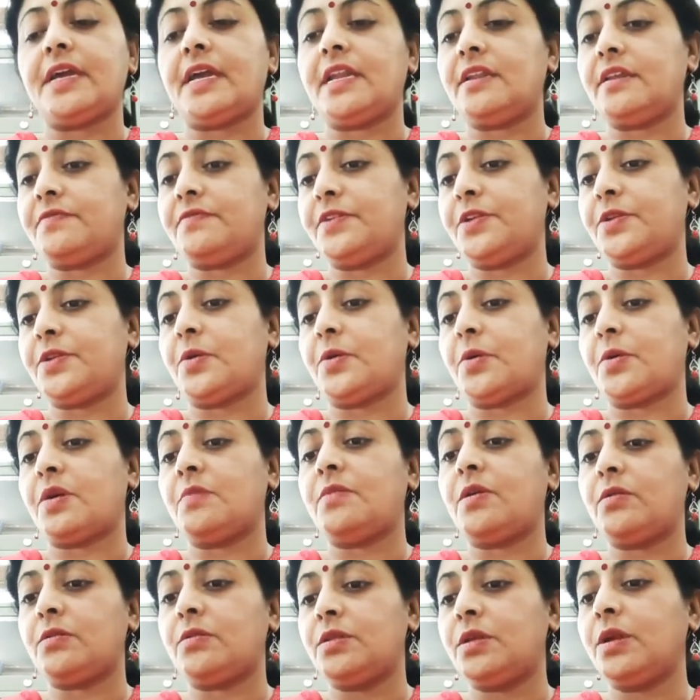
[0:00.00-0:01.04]
and if we talk
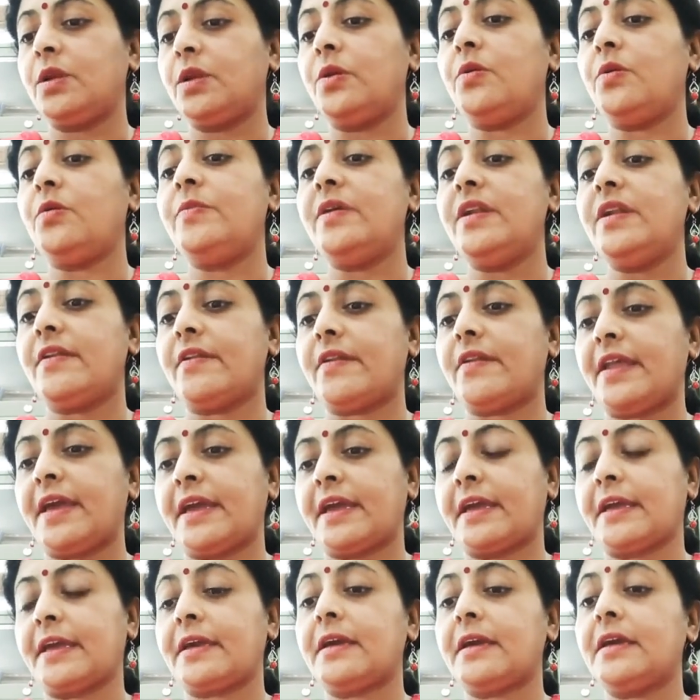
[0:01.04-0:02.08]
about the global
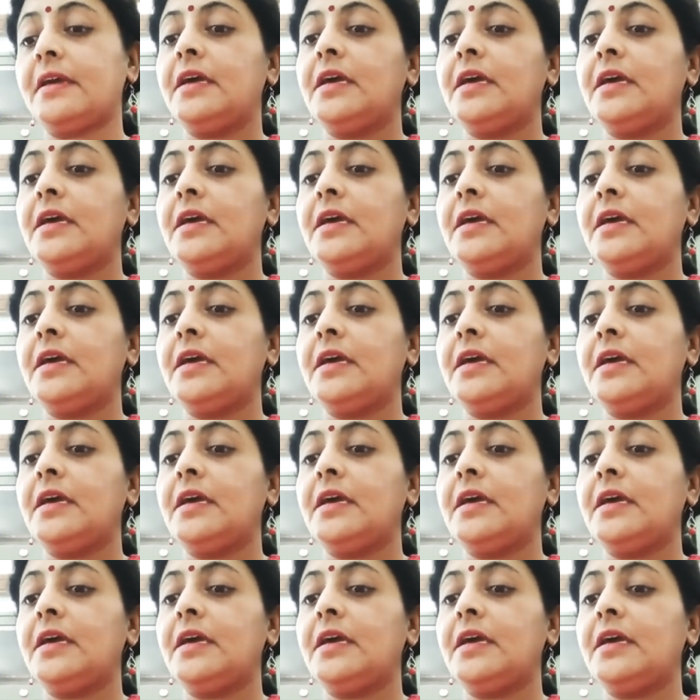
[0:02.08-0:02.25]
rank,